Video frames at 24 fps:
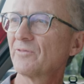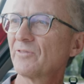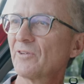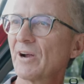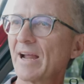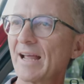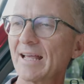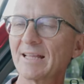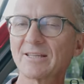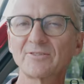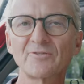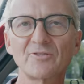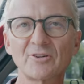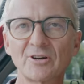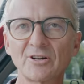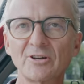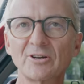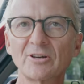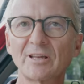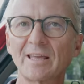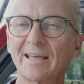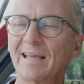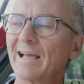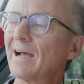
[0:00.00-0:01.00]
France for
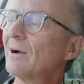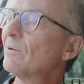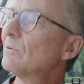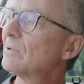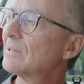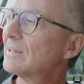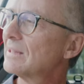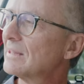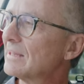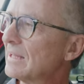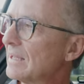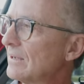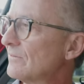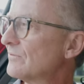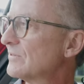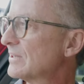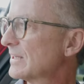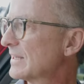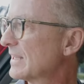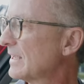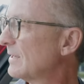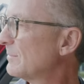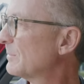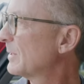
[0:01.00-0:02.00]
cooking. I would love
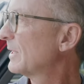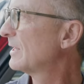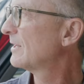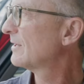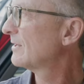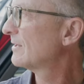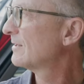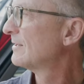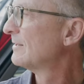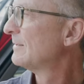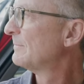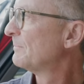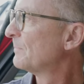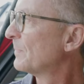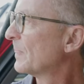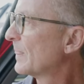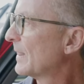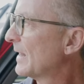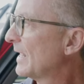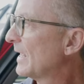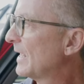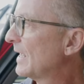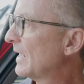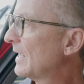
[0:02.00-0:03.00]
to come here
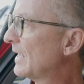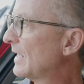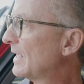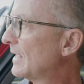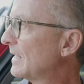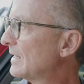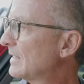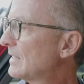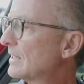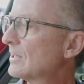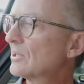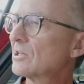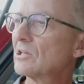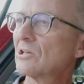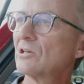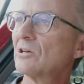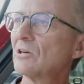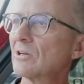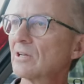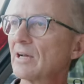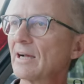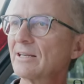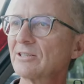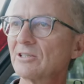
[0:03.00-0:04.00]
and
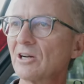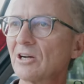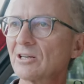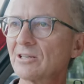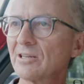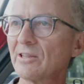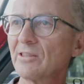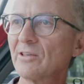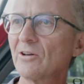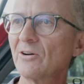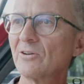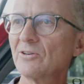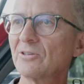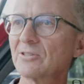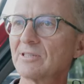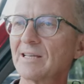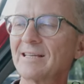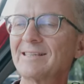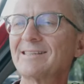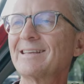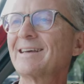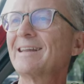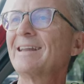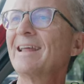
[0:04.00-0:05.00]
cook. I talked to the owners.
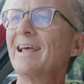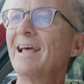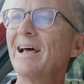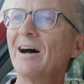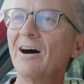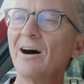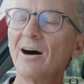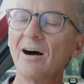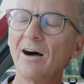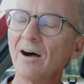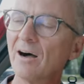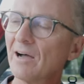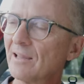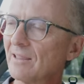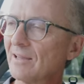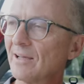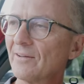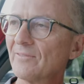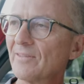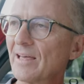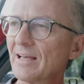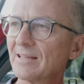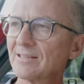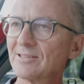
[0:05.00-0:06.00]
I said, oh, I
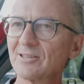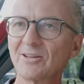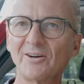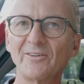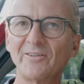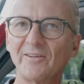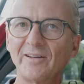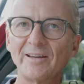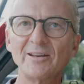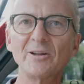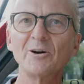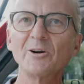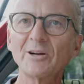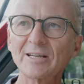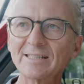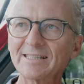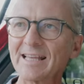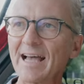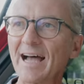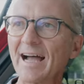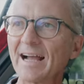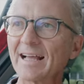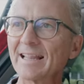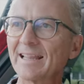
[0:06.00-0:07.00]
love that stove. I know
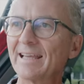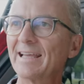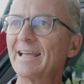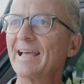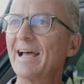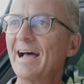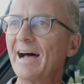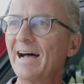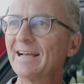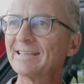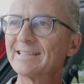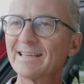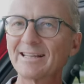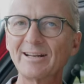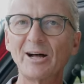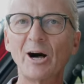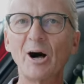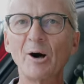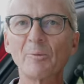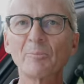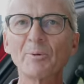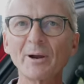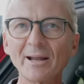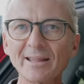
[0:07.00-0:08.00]
exactly. I said,
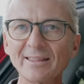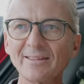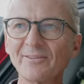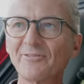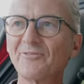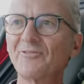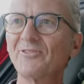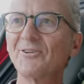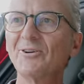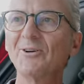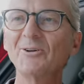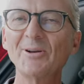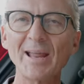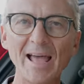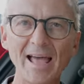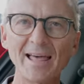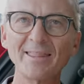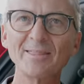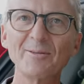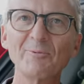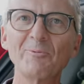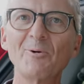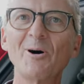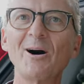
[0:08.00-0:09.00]
I'll bring the food
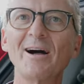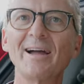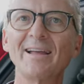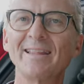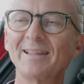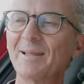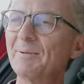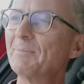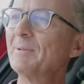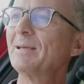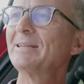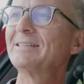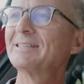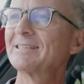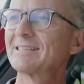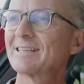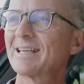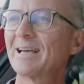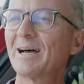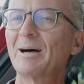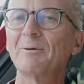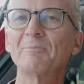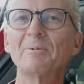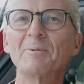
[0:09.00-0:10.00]
and the wine. Let me just
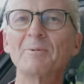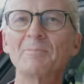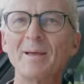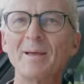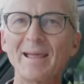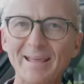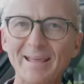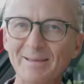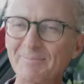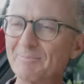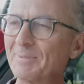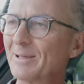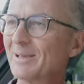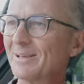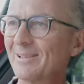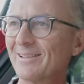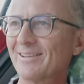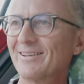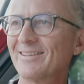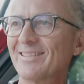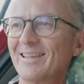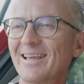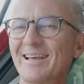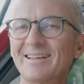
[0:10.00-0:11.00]
come and make a meal
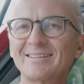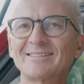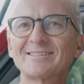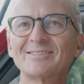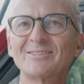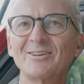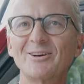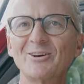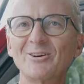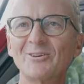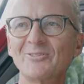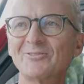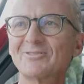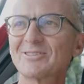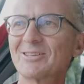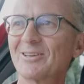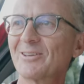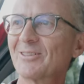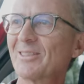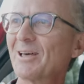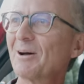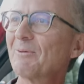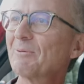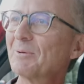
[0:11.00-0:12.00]
on that stove. So
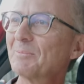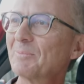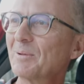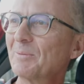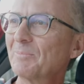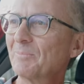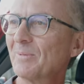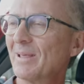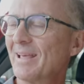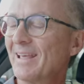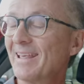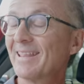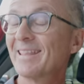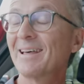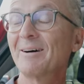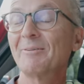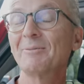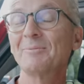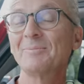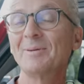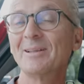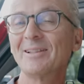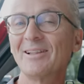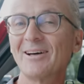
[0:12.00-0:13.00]
that would be, that
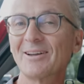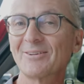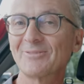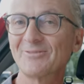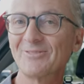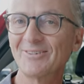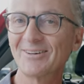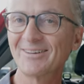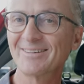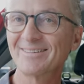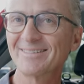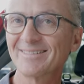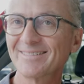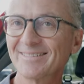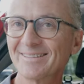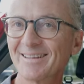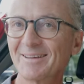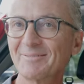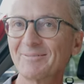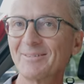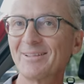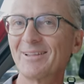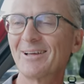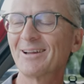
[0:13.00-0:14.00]
would be a lot of fun.
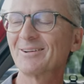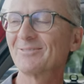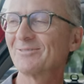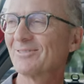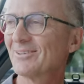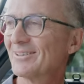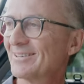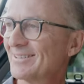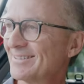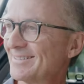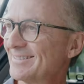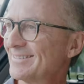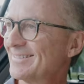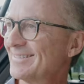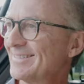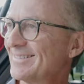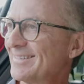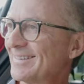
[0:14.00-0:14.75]
That would be a lot of fun.